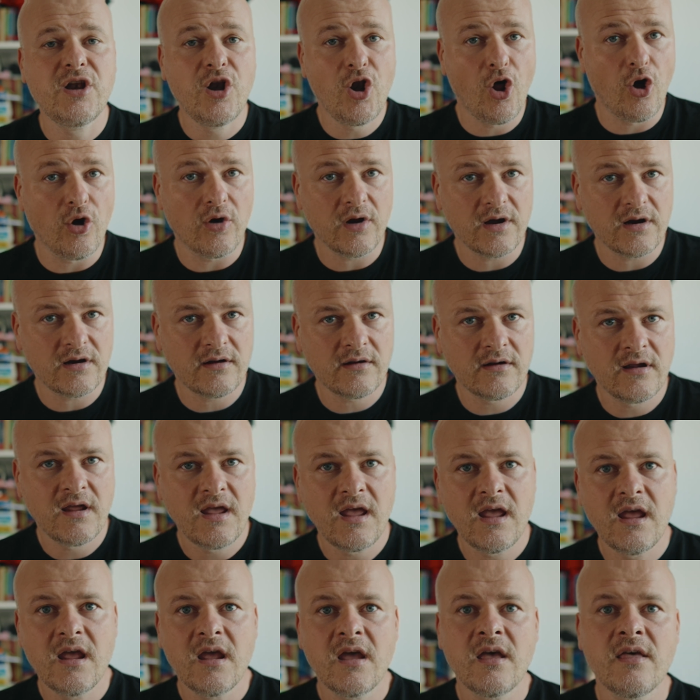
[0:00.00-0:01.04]
longer.
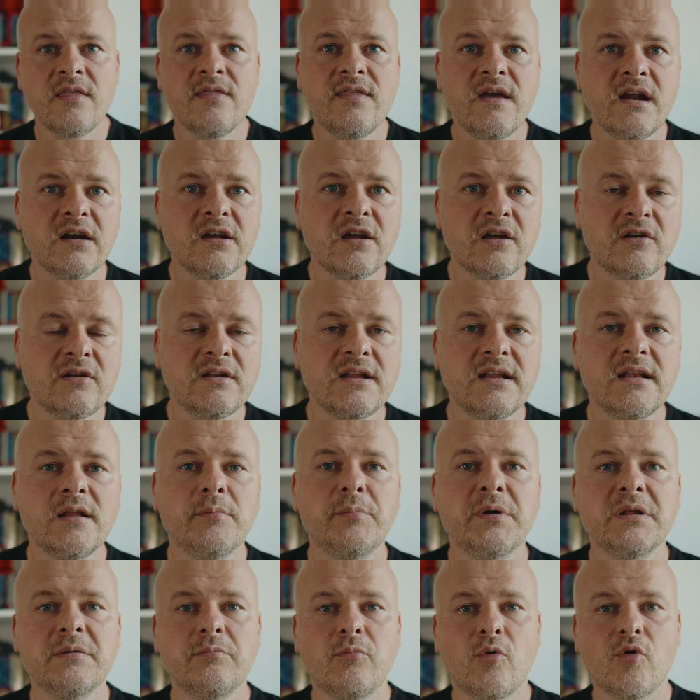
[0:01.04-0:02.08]
They're going to need a
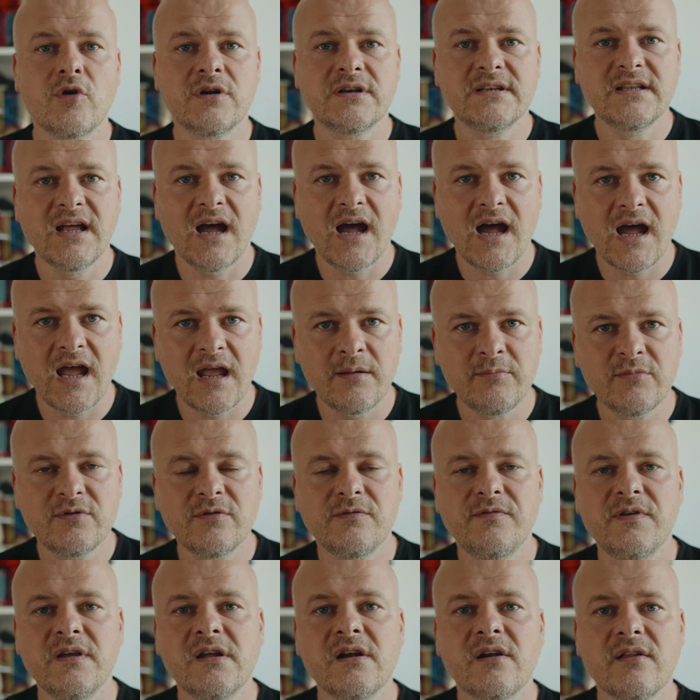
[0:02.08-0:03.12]
bit more time to
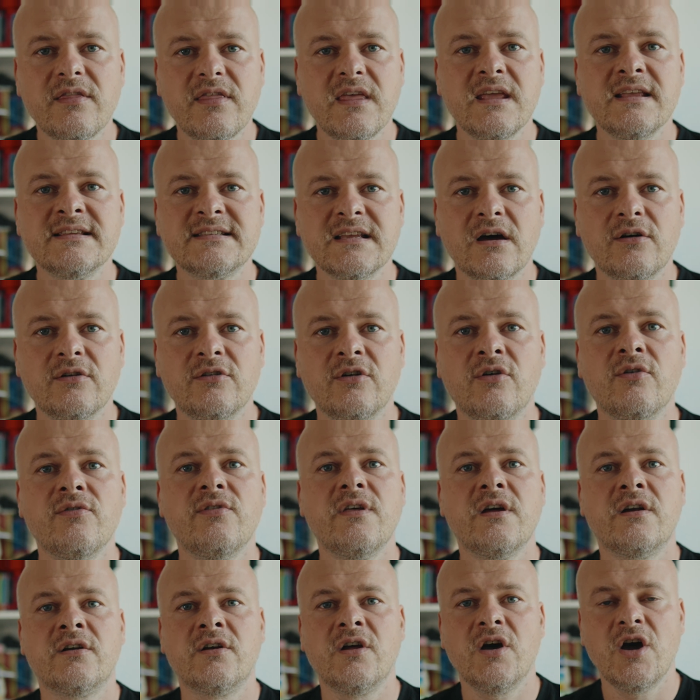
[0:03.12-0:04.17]
figure things out on
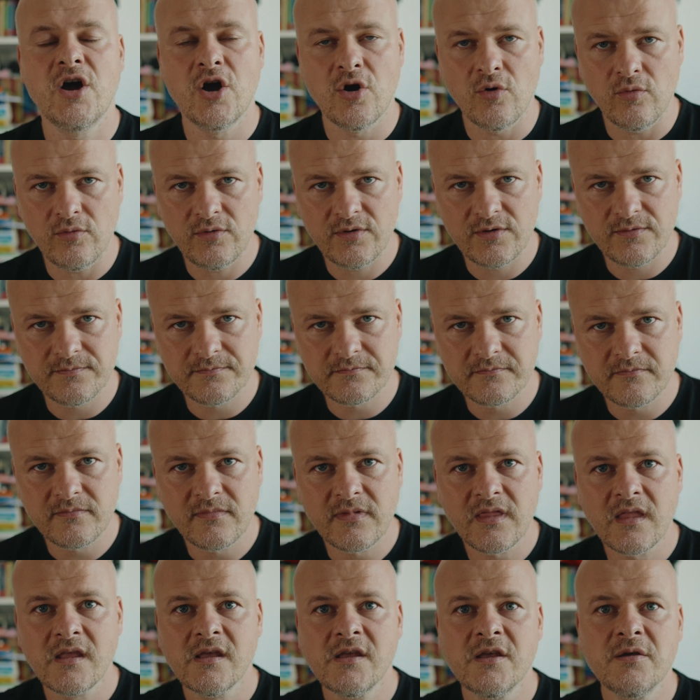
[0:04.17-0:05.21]
their own.
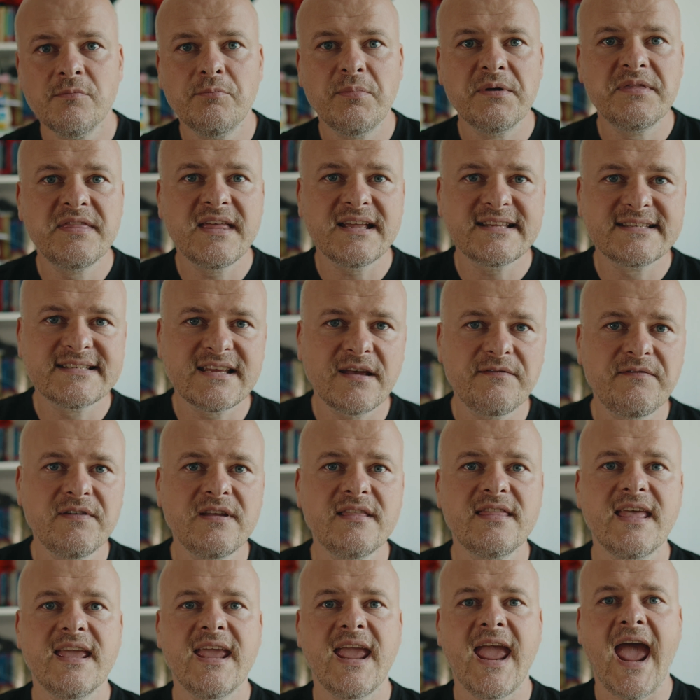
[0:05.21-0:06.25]
But that's something
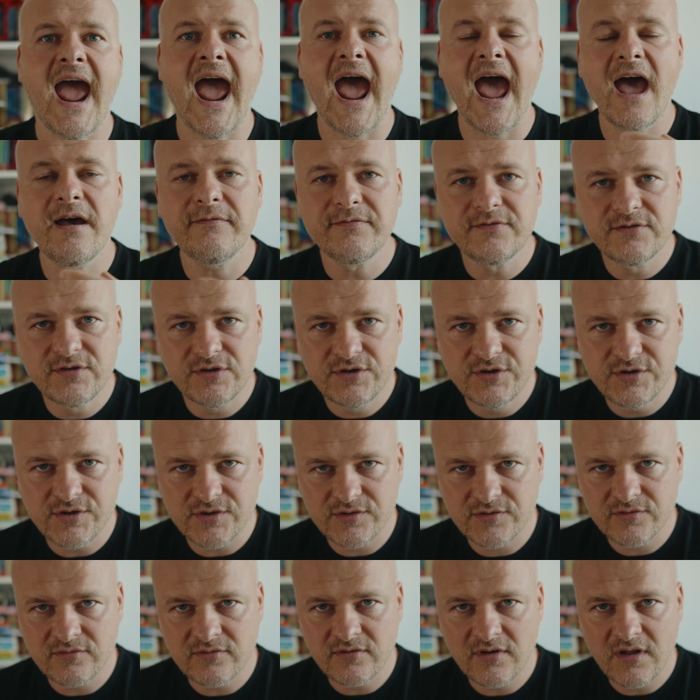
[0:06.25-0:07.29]
they have to
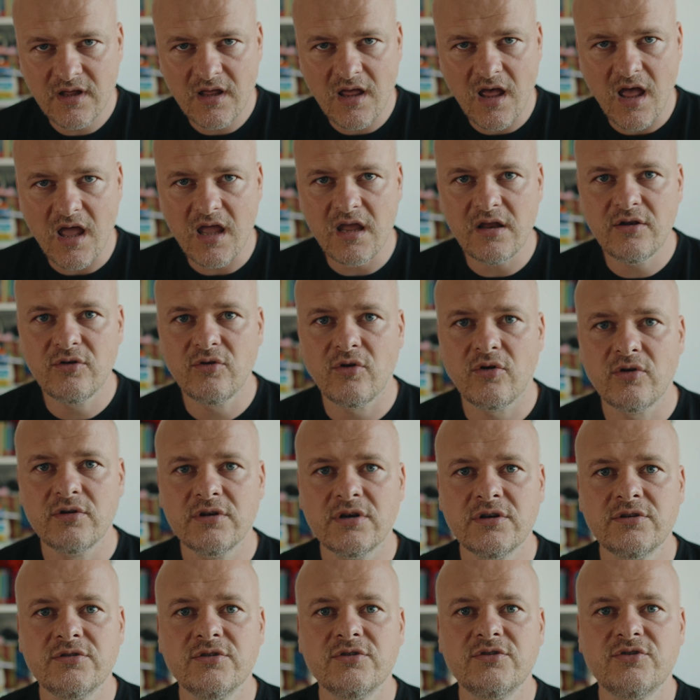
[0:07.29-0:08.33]
do in order
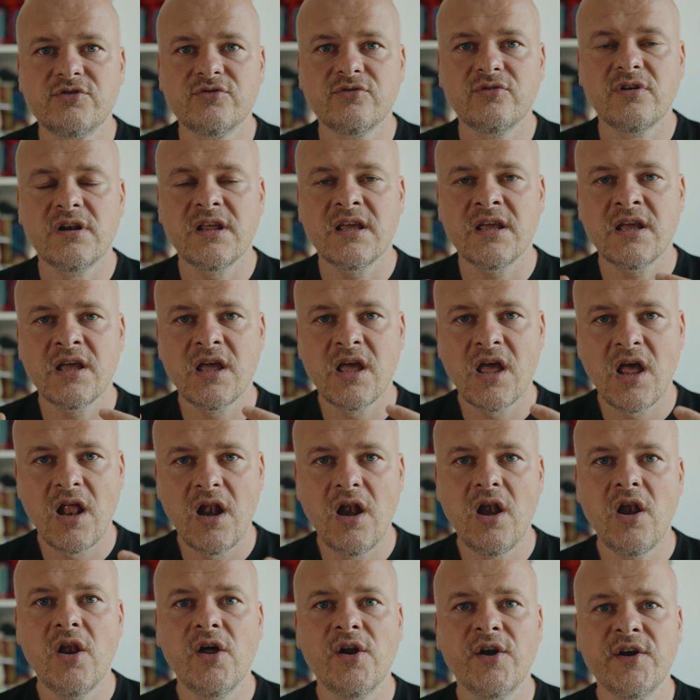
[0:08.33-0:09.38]
to truly
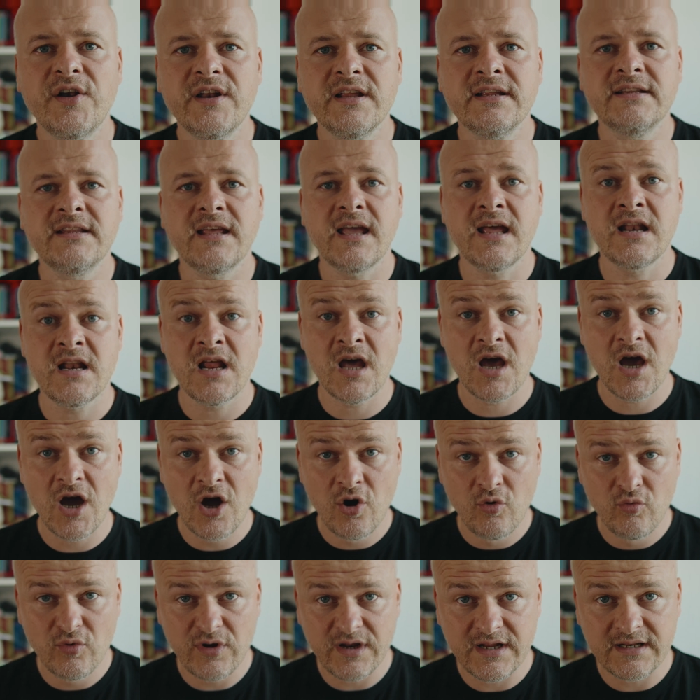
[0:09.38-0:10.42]
learn it and
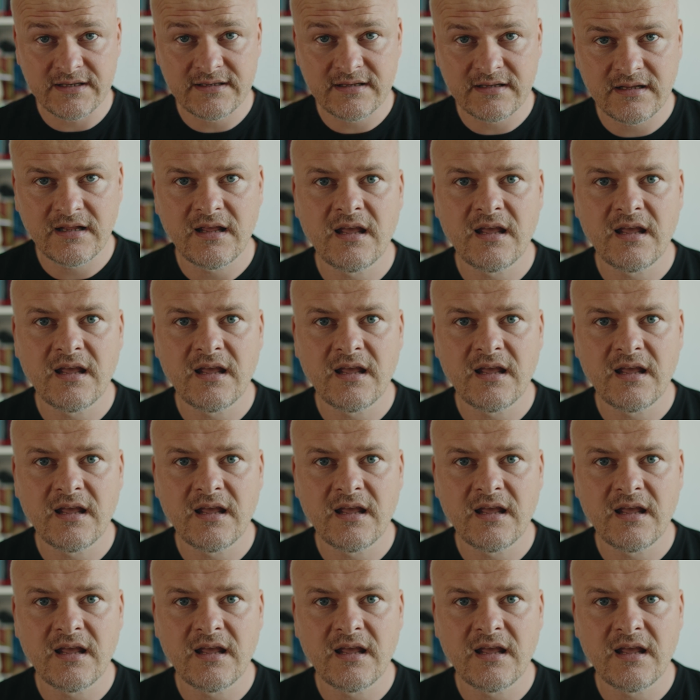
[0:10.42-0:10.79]
own it